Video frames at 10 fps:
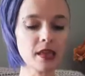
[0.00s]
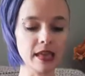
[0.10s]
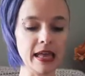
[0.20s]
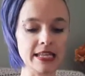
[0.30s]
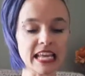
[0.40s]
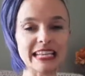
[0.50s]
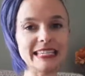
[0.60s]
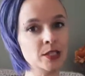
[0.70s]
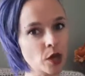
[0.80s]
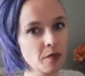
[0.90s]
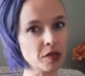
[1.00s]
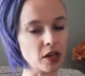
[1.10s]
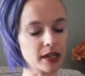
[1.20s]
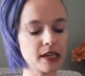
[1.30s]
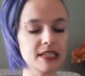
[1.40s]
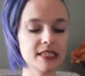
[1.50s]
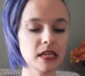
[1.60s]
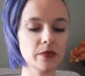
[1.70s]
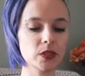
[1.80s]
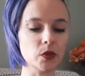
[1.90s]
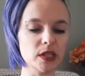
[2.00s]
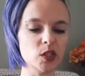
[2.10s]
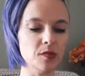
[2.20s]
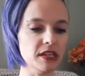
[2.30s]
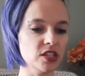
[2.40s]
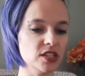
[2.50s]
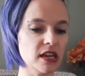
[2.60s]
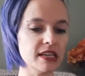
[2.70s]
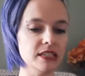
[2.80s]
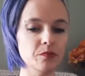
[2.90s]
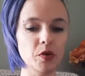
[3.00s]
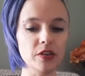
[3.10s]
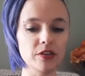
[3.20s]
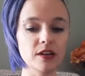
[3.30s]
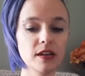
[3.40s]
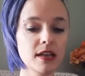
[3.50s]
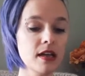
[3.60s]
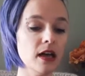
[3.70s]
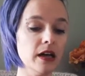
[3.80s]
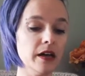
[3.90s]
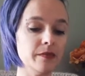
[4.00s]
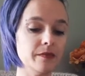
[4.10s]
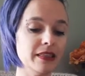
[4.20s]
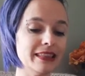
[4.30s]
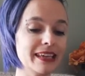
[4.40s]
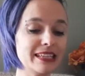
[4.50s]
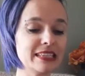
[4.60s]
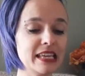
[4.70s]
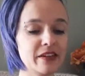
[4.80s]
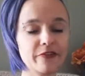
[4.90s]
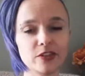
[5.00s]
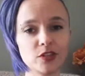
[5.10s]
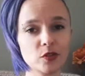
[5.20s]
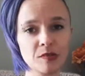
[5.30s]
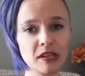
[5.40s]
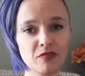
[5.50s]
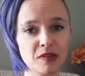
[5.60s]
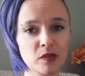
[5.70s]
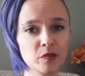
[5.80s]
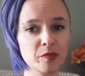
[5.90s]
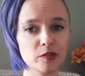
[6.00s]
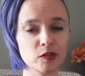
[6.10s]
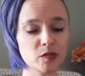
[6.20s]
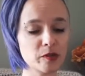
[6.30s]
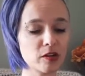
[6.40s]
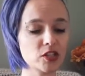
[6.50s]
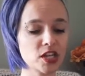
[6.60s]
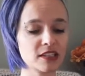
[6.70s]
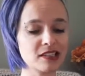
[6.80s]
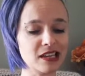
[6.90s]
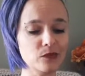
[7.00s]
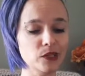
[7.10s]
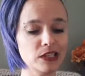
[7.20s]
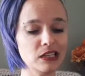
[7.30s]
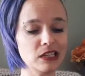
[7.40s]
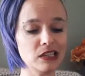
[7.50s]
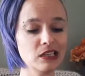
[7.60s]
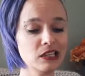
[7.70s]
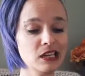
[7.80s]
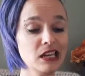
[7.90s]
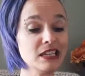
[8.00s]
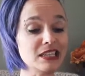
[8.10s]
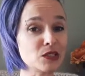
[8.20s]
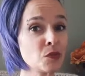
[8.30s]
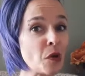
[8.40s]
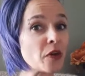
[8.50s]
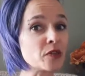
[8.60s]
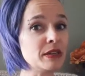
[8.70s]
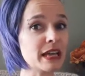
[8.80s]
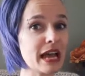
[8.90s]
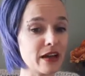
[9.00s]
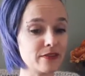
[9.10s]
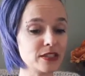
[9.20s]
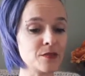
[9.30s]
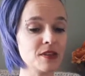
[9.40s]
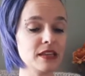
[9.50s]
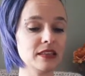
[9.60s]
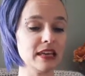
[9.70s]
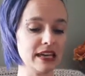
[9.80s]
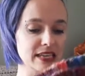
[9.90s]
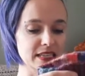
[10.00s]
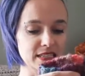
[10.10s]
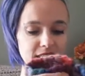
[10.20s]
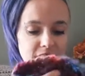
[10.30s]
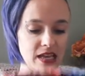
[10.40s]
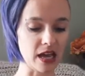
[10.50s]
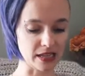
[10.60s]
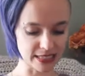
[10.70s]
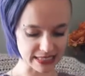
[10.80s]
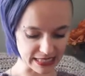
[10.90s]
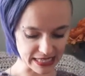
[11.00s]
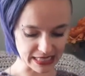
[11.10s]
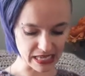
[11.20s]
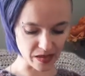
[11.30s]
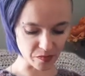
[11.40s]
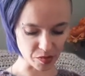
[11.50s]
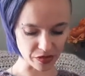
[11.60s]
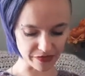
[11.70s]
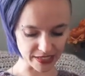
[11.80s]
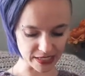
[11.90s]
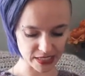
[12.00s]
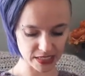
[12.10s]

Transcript: And I did not block it. I said I was going to, but I didn't bother. Like I say, for so many of my own personal projects, it doesn't bother me to have something that is slightly imperfect.